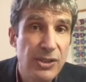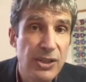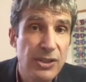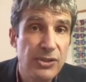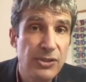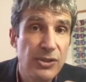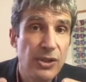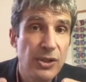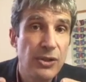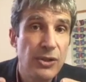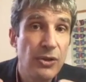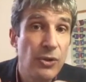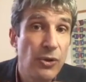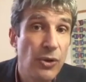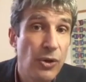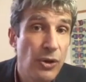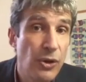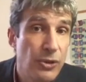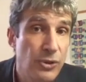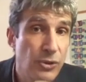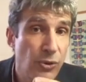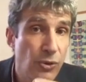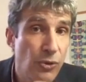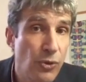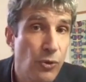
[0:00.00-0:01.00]
is
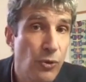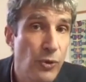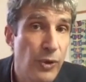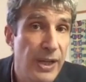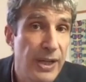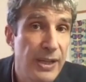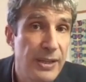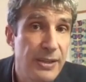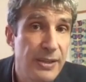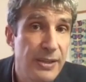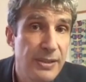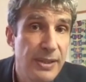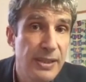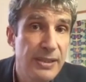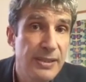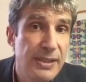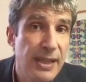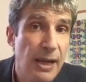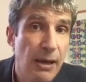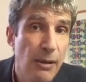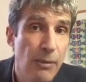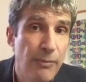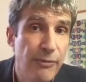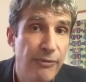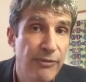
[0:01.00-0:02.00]
not always as
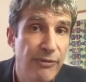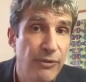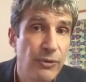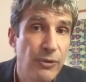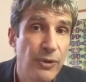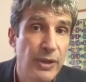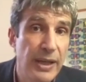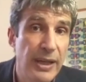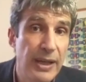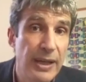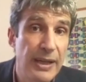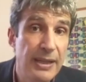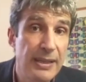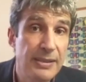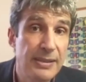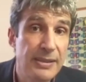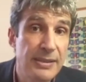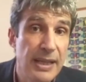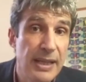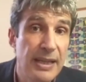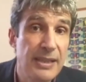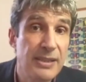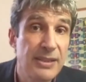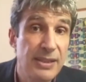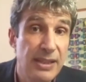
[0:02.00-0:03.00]
helpful as
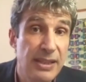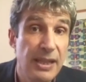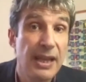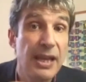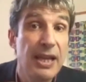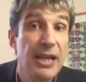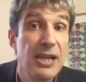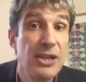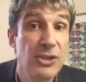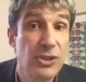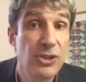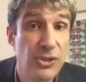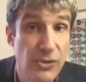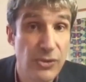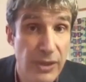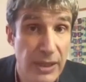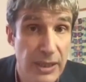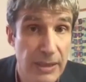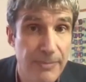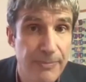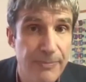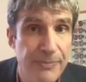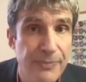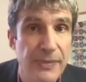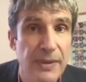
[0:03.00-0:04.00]
as the history